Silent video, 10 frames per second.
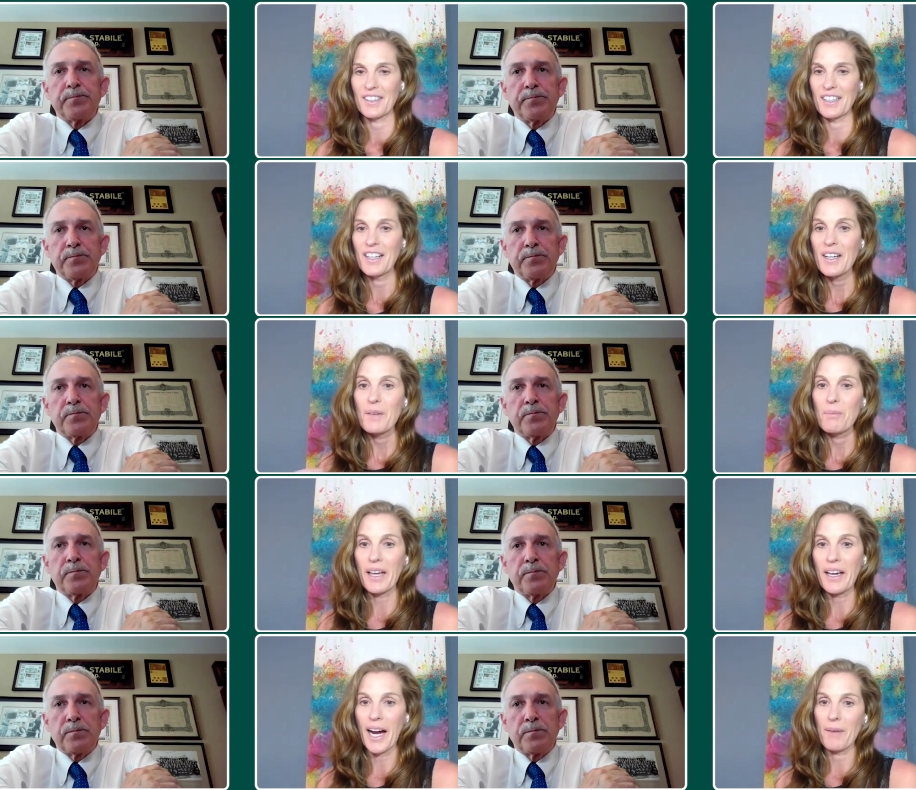Speaker 1: or
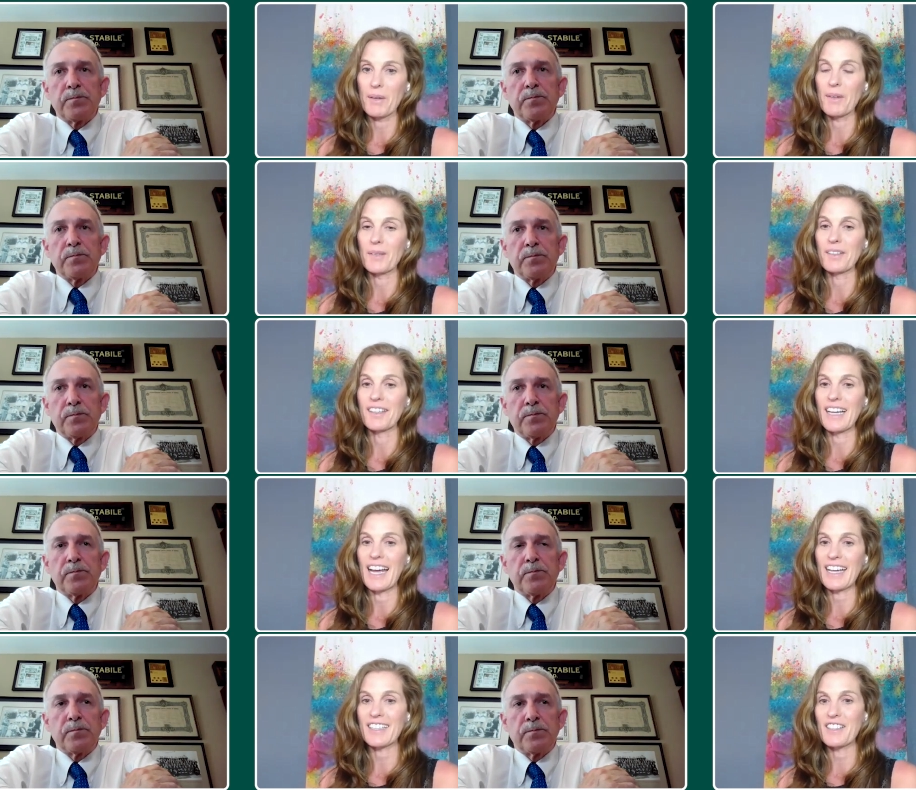be hypermobile
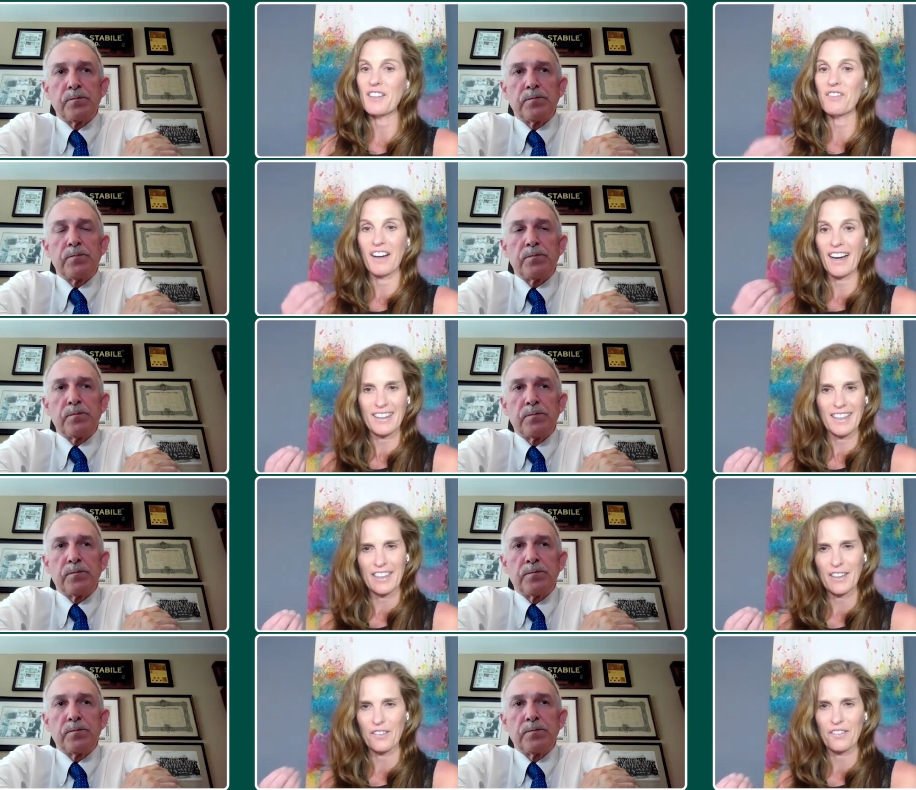and you find that
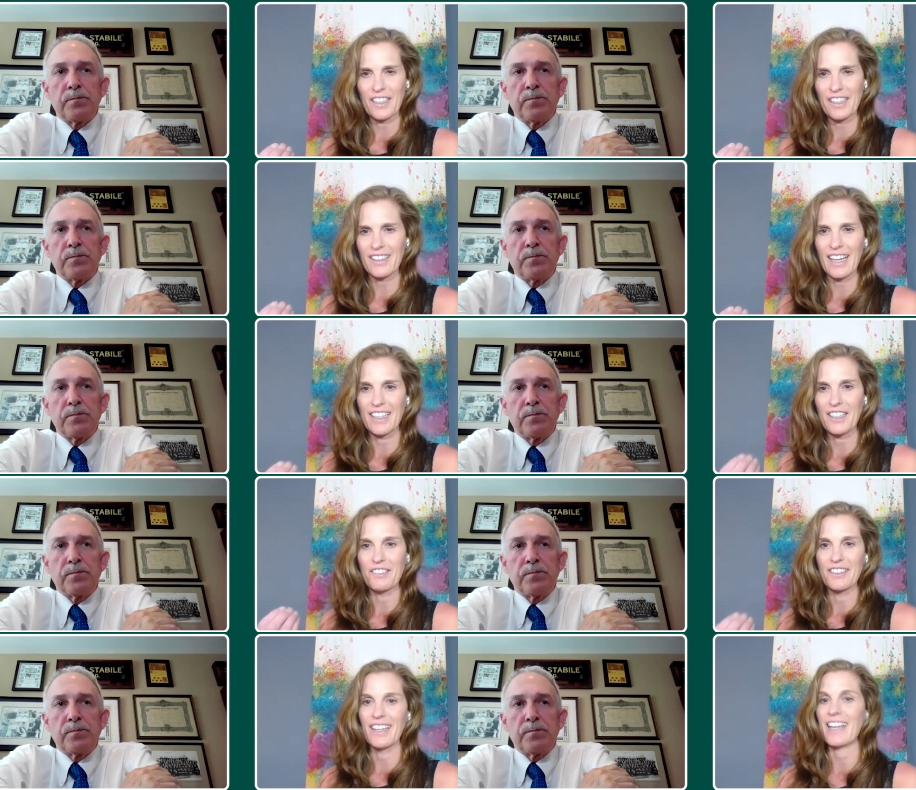you feel like
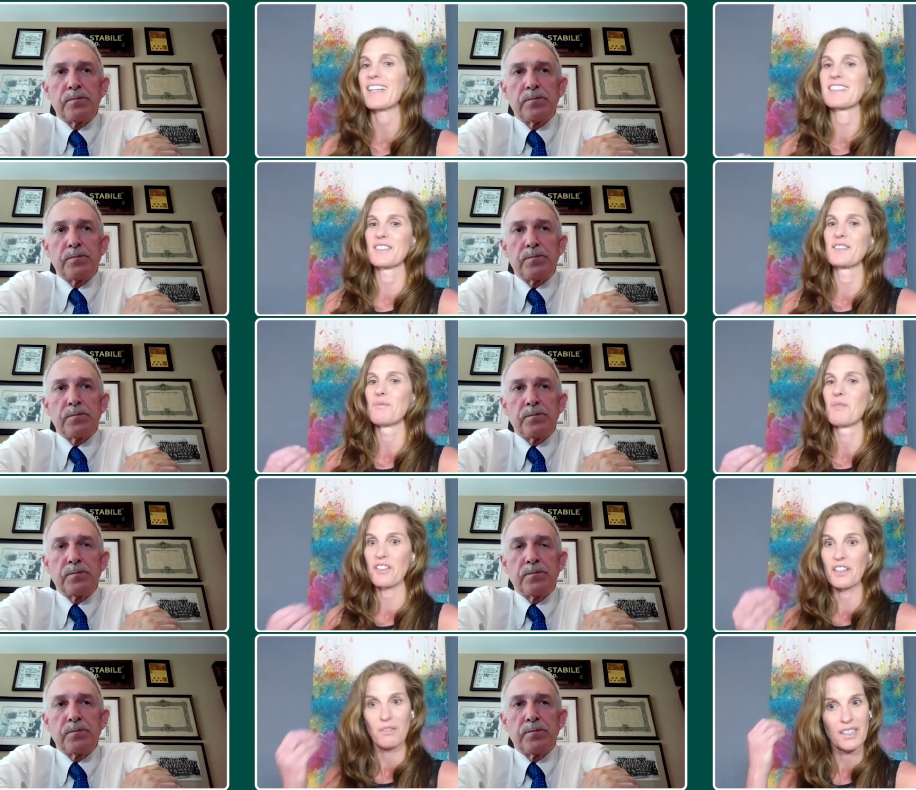you relate to
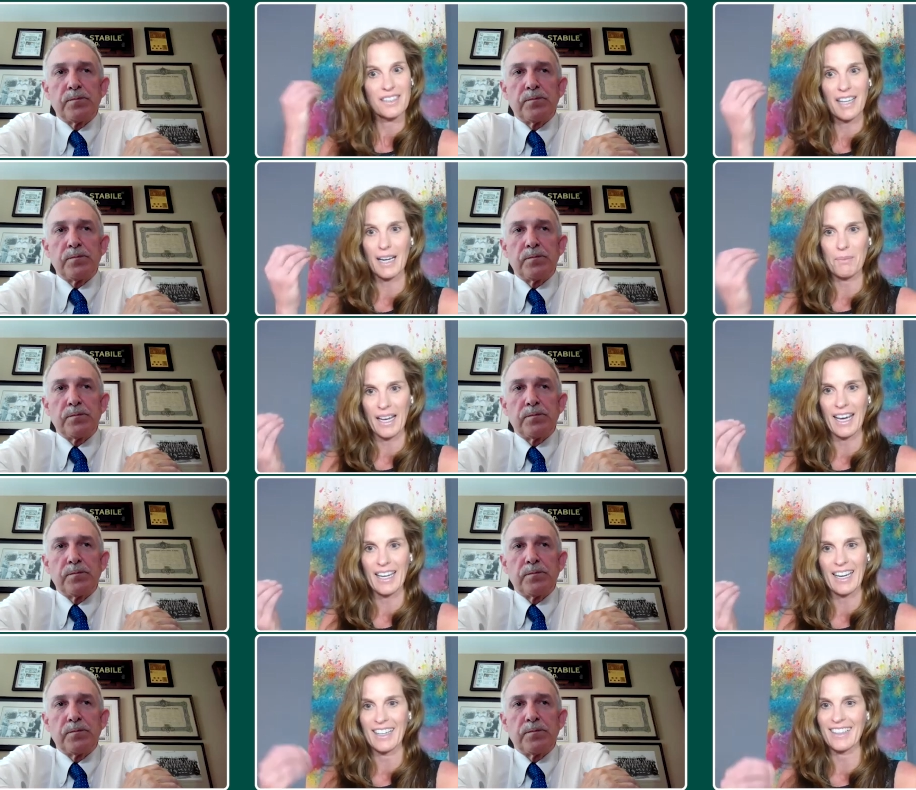more than one type of
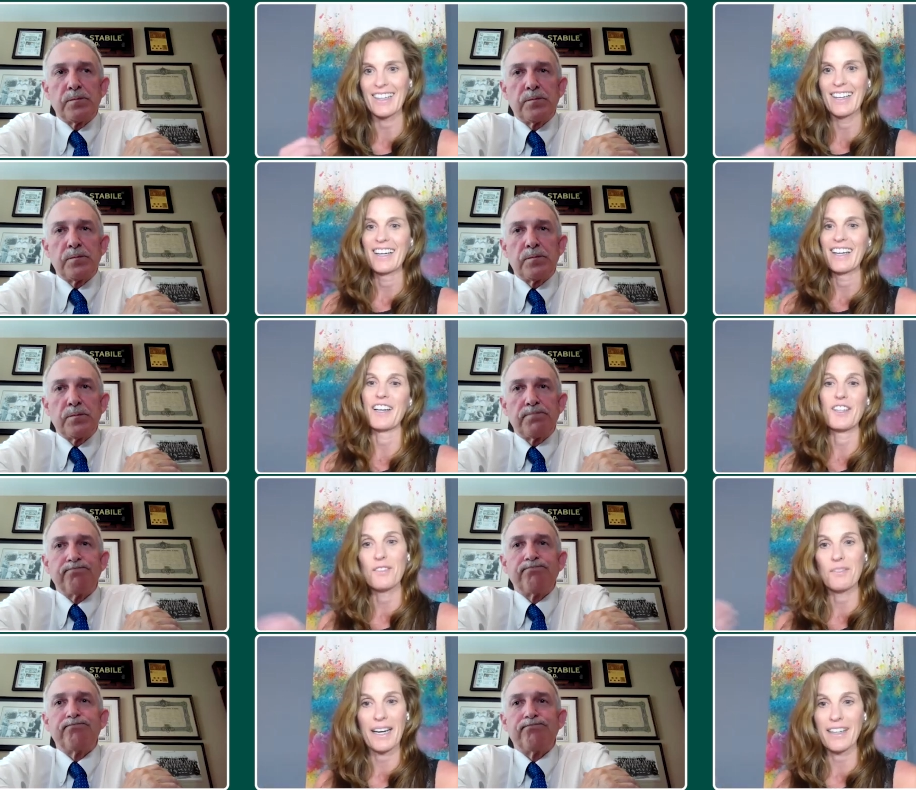headache,
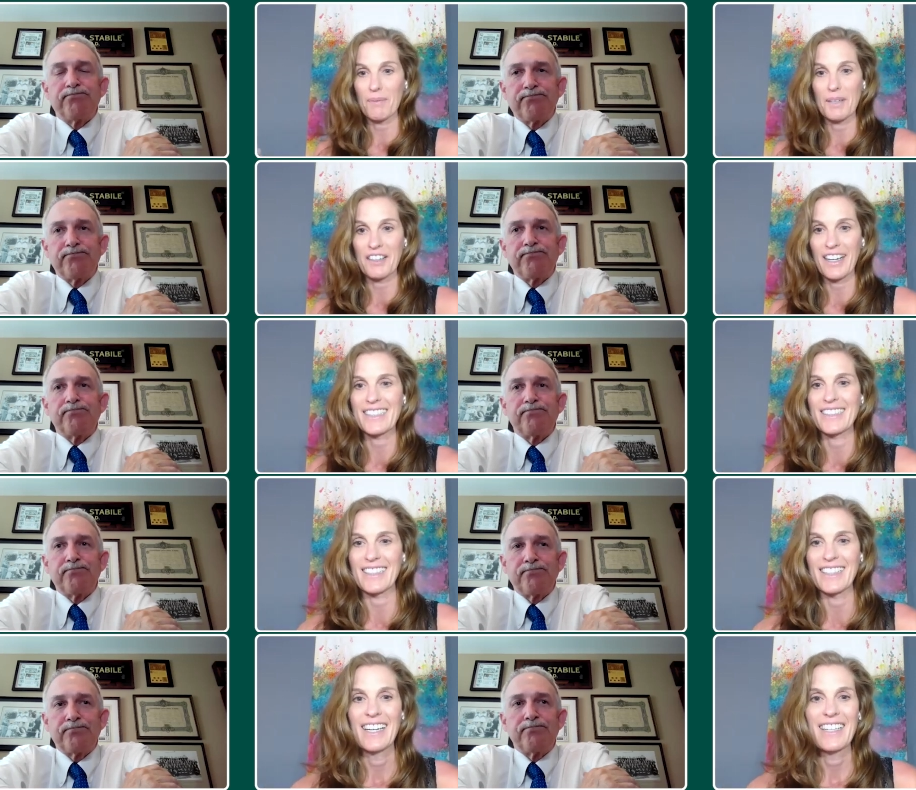you might not be
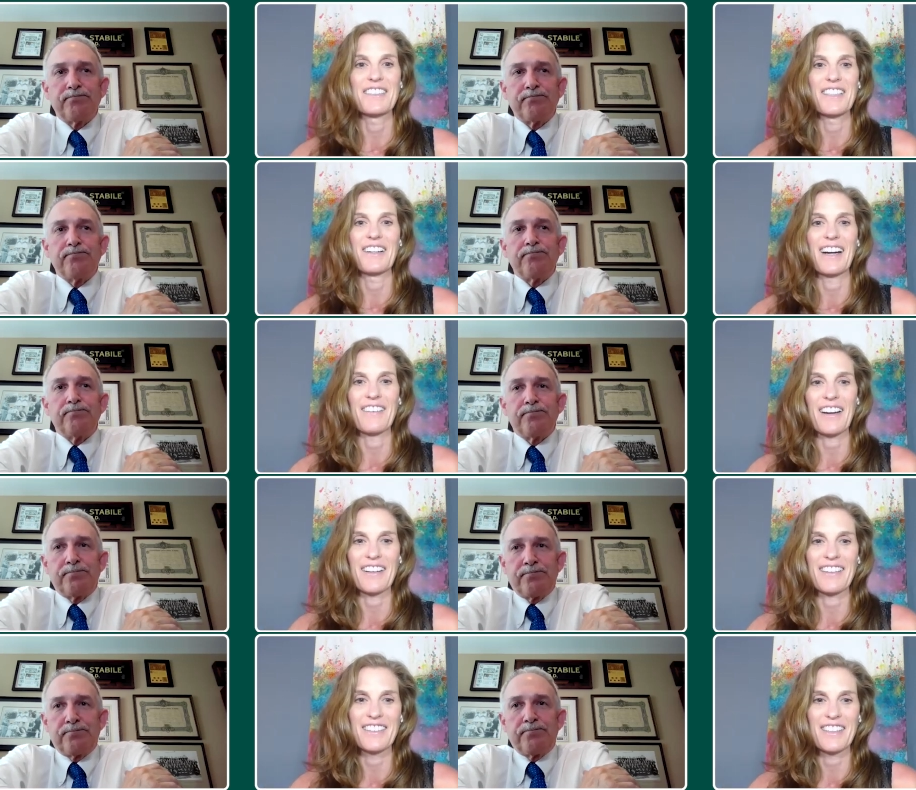crazy. So I,
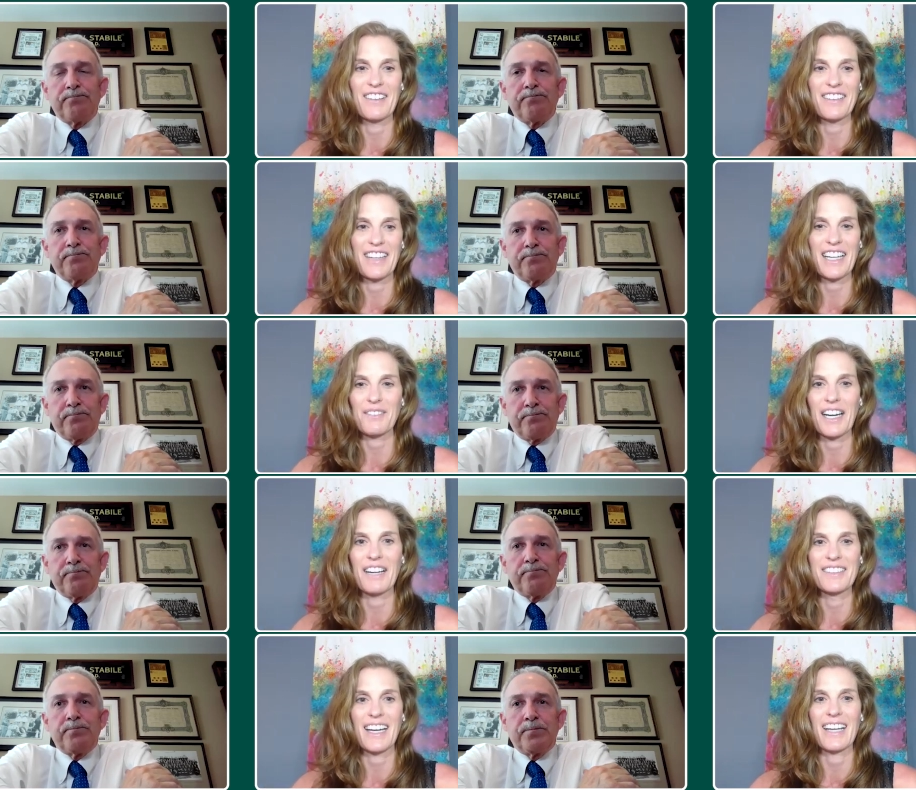I so that's why
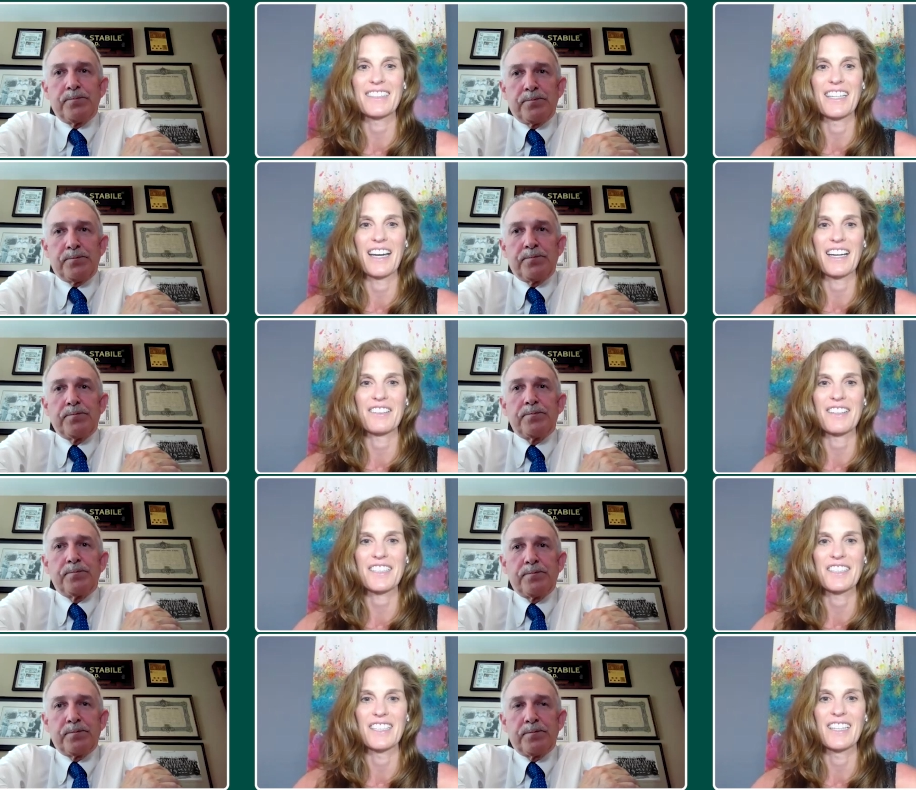I was asking that
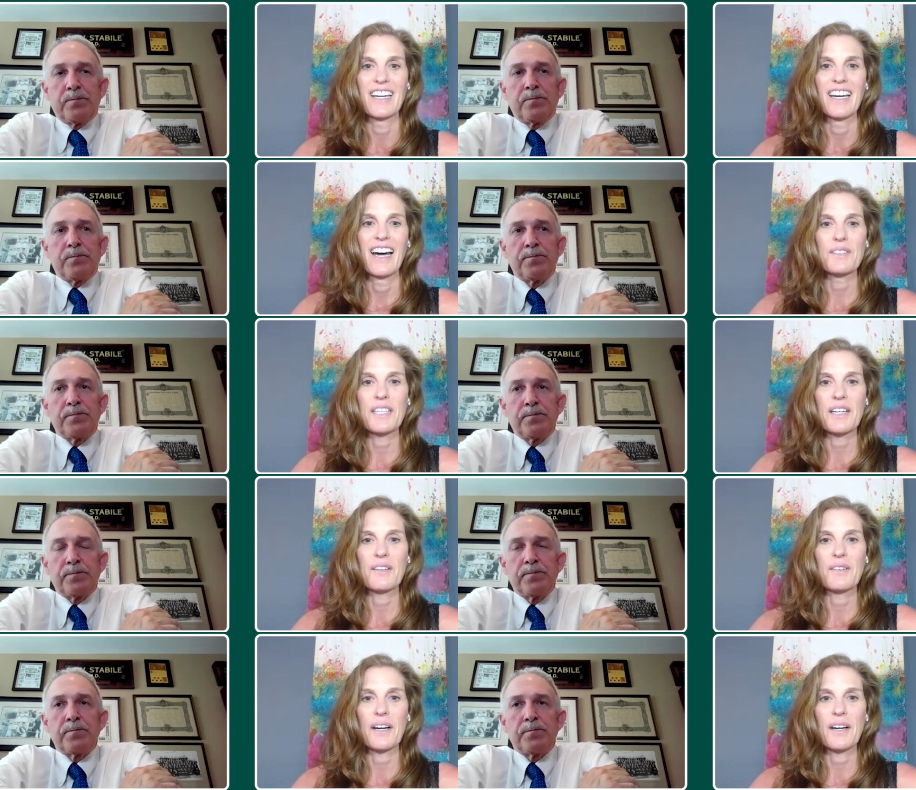question.
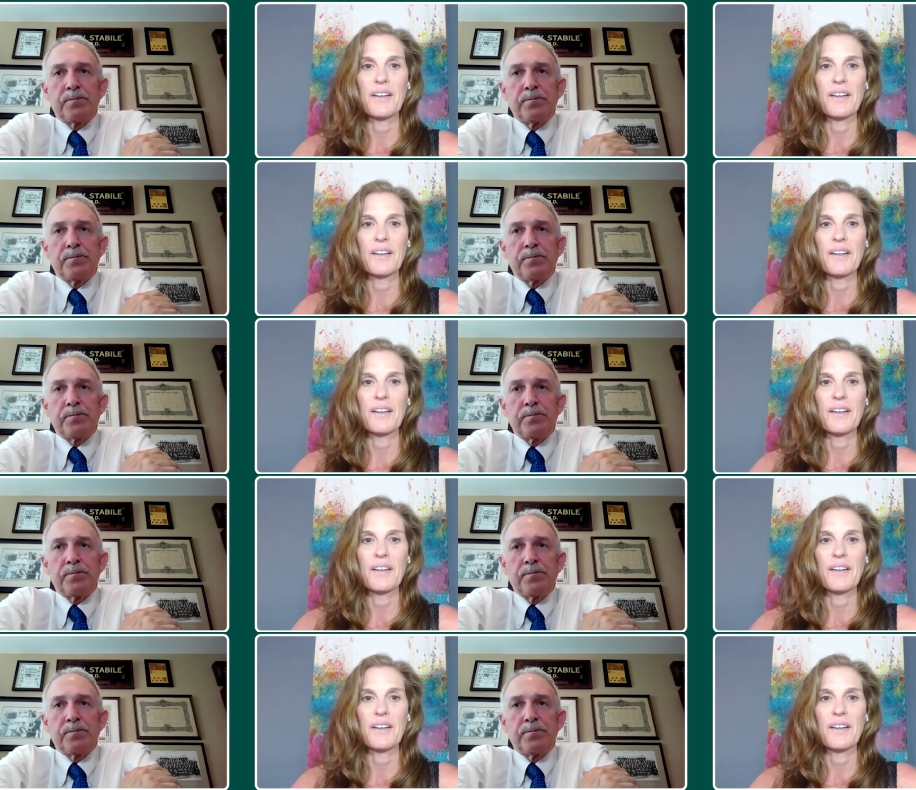So